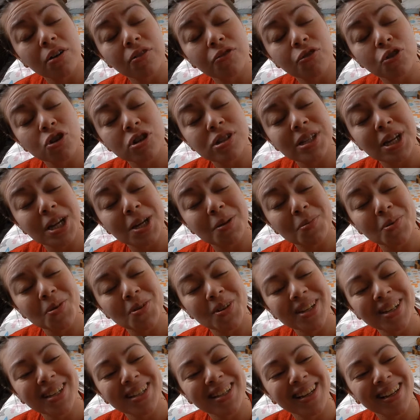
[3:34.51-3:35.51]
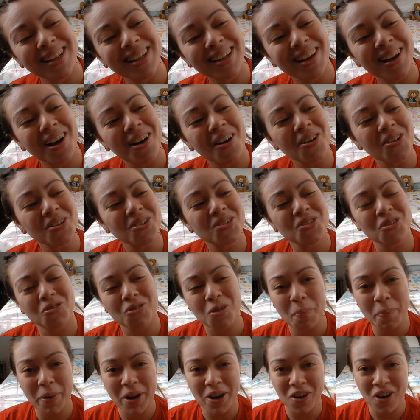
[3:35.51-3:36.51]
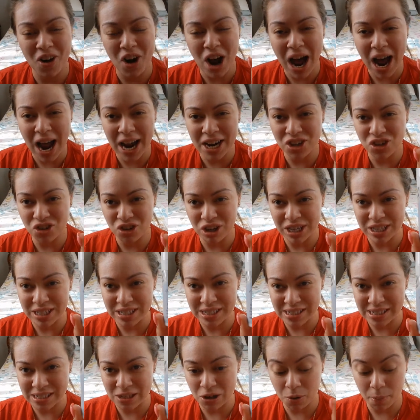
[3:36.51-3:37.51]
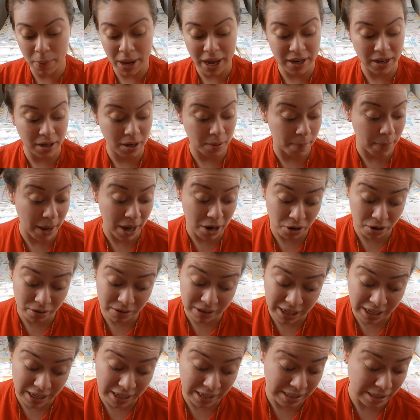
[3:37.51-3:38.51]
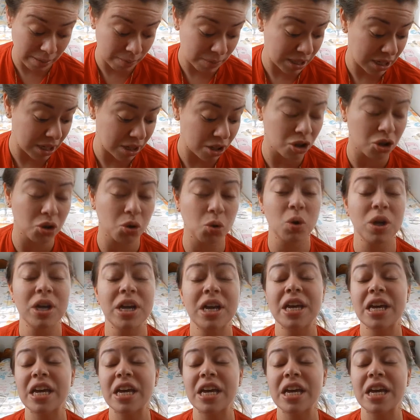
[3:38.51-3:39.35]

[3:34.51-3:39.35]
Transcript: First Aid Beauty, Ultra Repair Hydrating Serum, and in a matter of days, I'm telling you,